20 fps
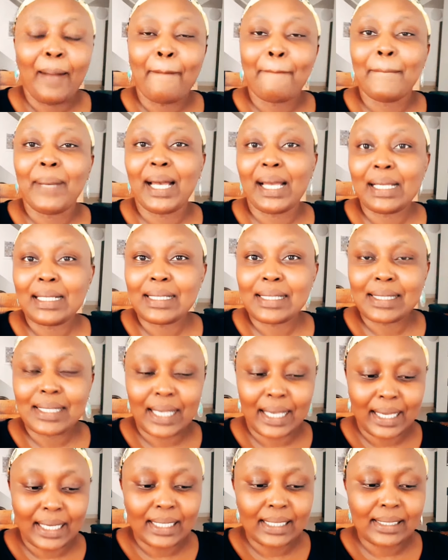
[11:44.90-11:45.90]
Mine
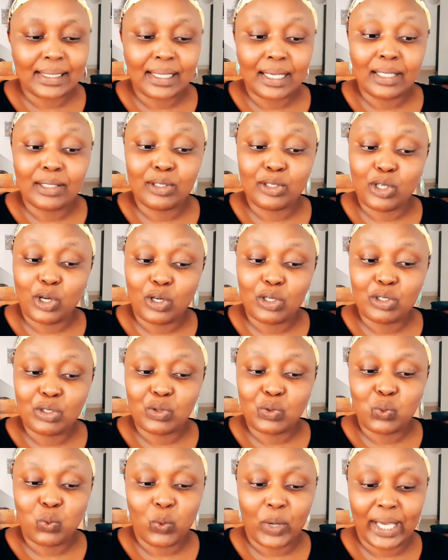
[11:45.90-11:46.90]
says,
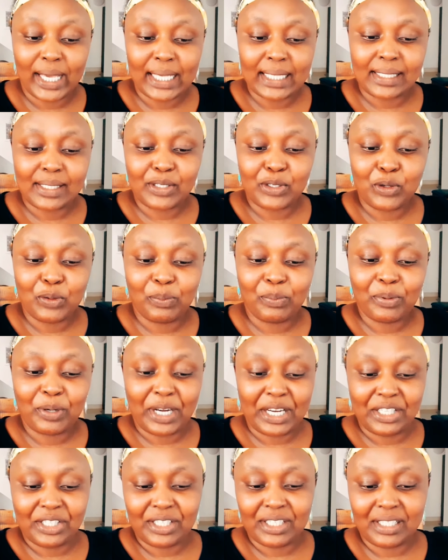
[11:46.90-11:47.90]
don't waste your
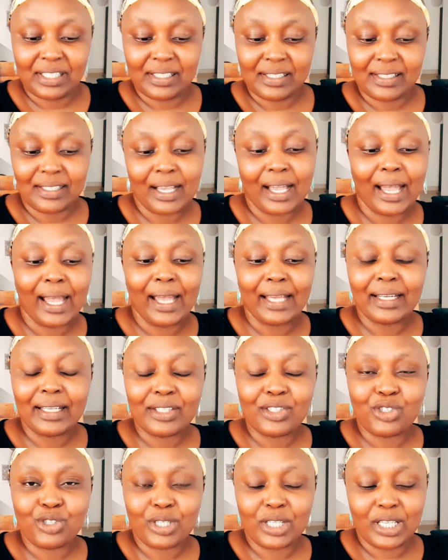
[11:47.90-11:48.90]
precious
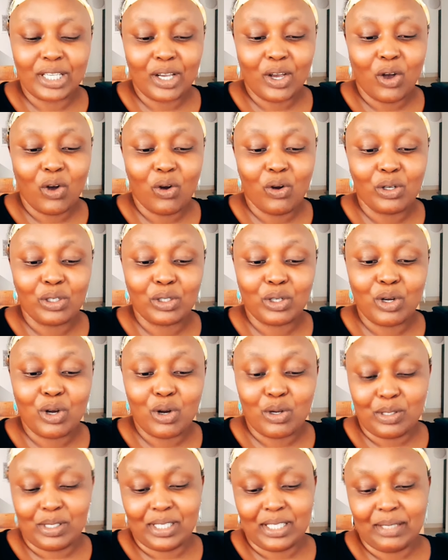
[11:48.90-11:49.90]
energy on
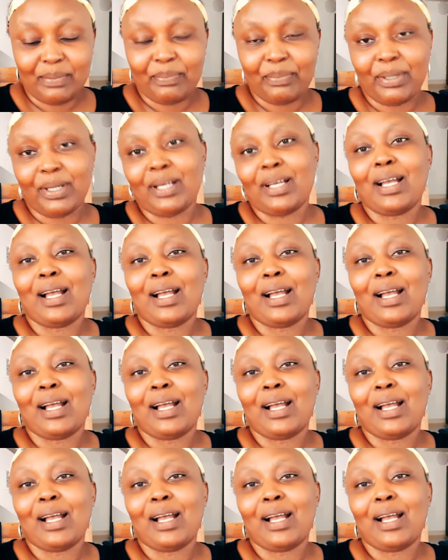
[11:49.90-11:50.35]
gossip.